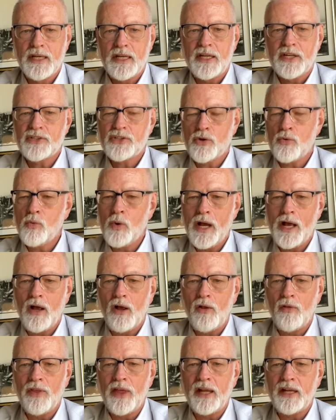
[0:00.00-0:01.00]
is a
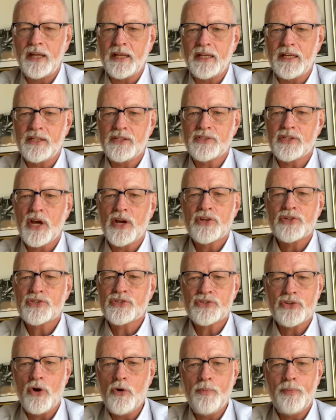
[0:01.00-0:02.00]
well that is
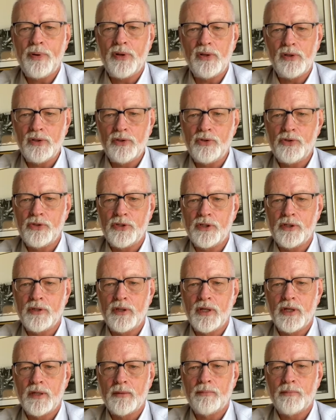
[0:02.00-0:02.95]
so polluted